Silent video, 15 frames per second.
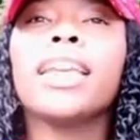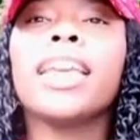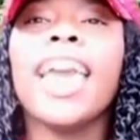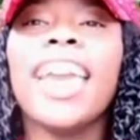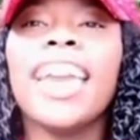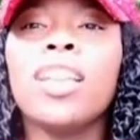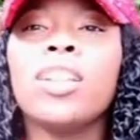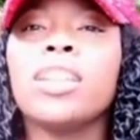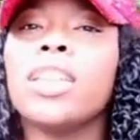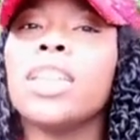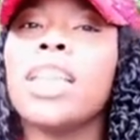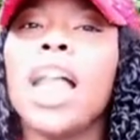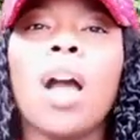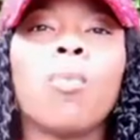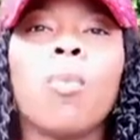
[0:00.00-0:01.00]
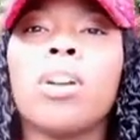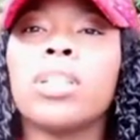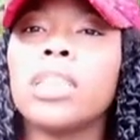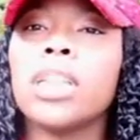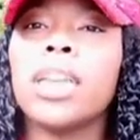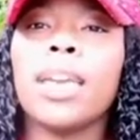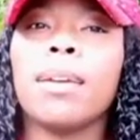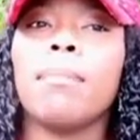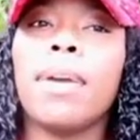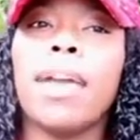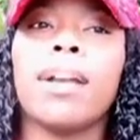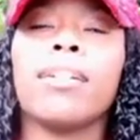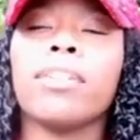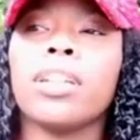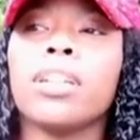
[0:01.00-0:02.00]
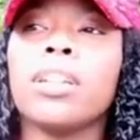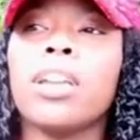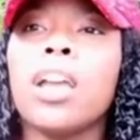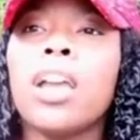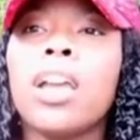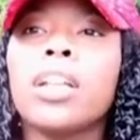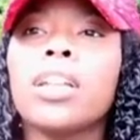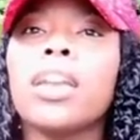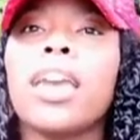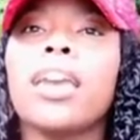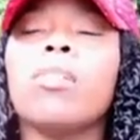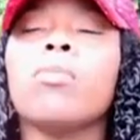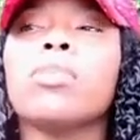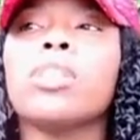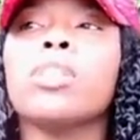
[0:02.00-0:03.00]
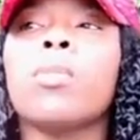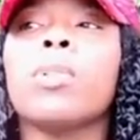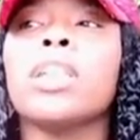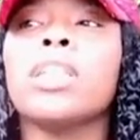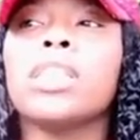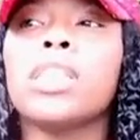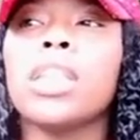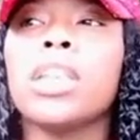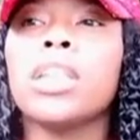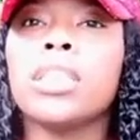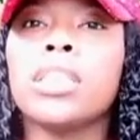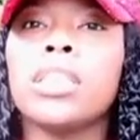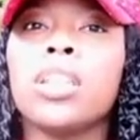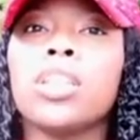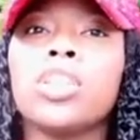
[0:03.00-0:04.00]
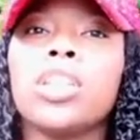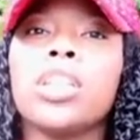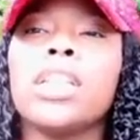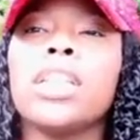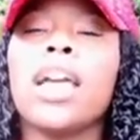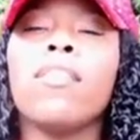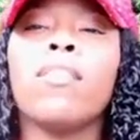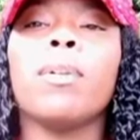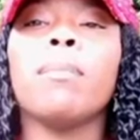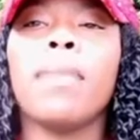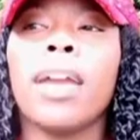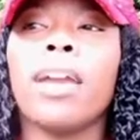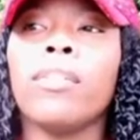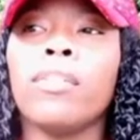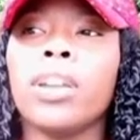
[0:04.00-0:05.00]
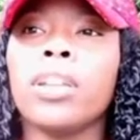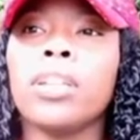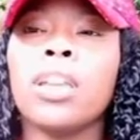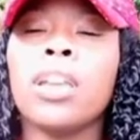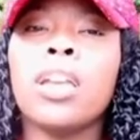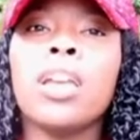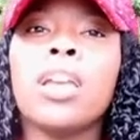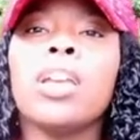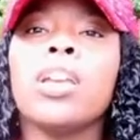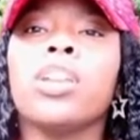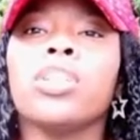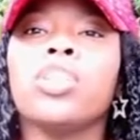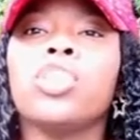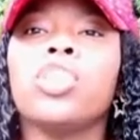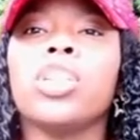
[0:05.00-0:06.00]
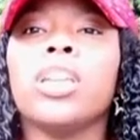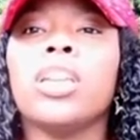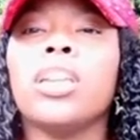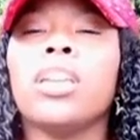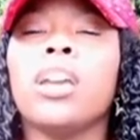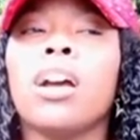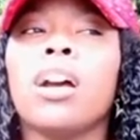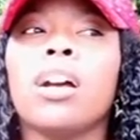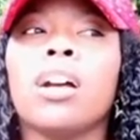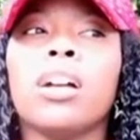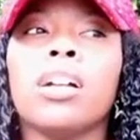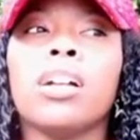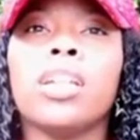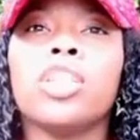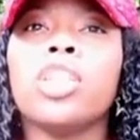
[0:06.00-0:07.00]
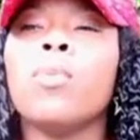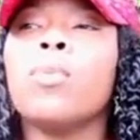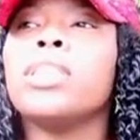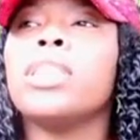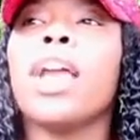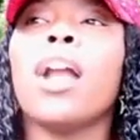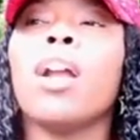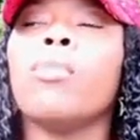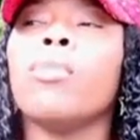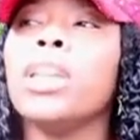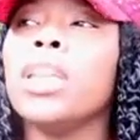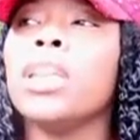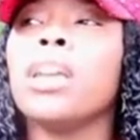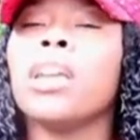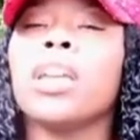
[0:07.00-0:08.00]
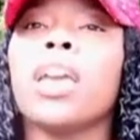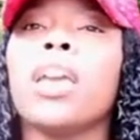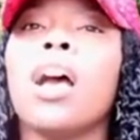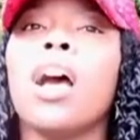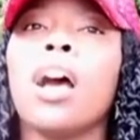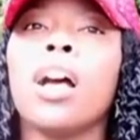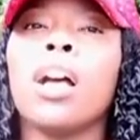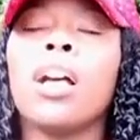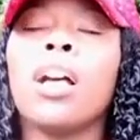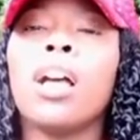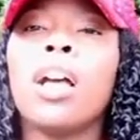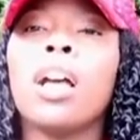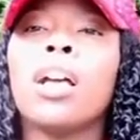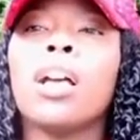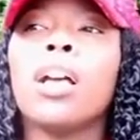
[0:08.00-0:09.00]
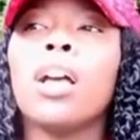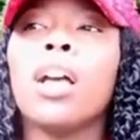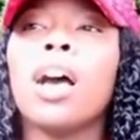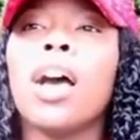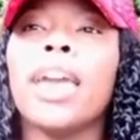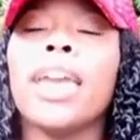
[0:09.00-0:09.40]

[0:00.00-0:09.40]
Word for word: Kate did not want to get married. Kate was 26. She never married. She uh she was there really to get her her